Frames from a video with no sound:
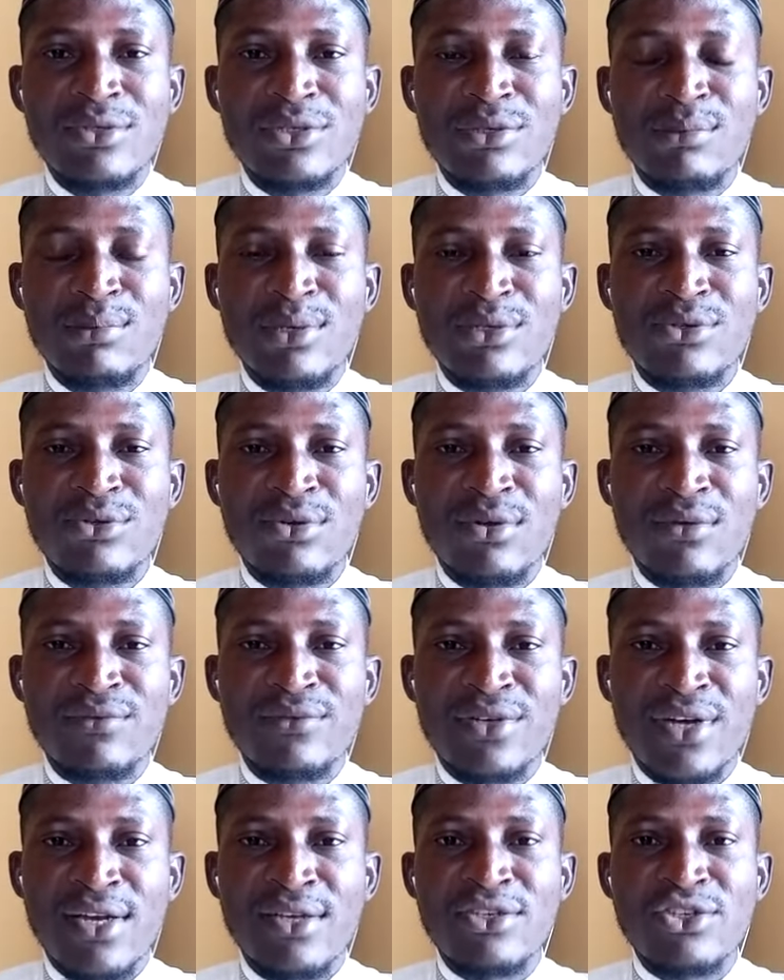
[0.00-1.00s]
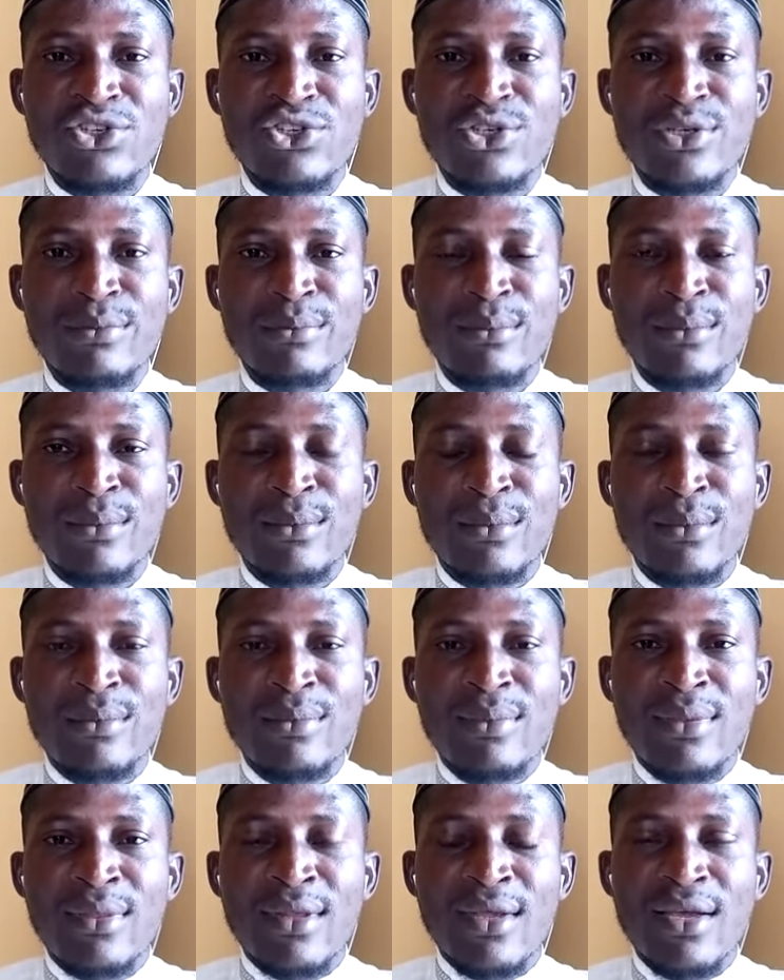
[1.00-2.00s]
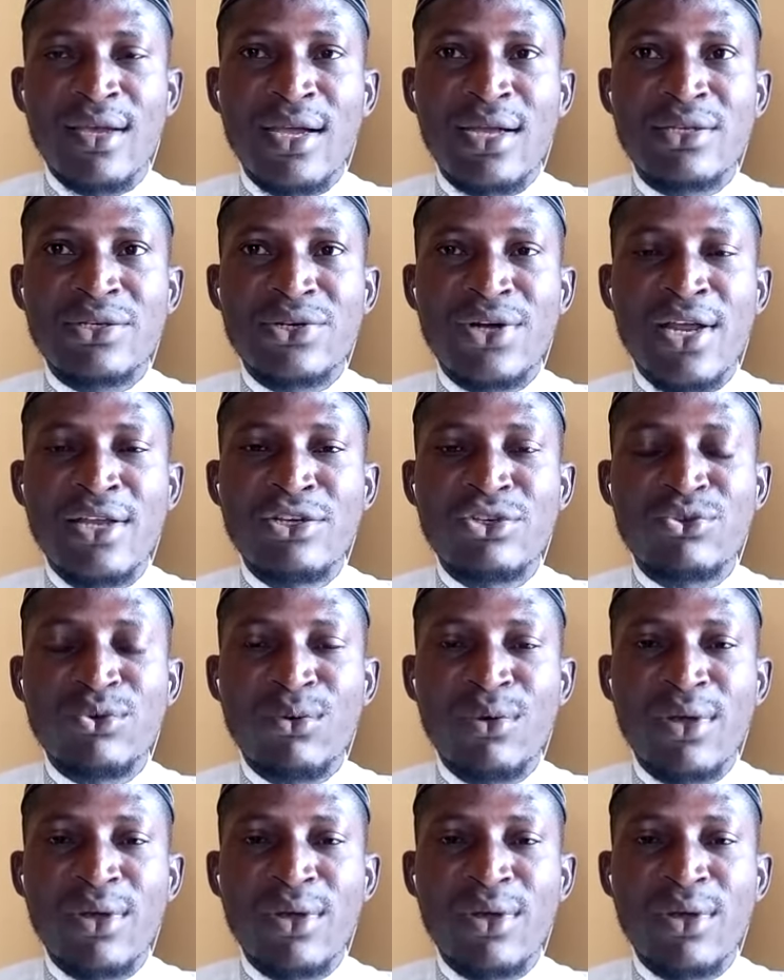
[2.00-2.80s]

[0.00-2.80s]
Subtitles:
the Battle of Trench. A trench or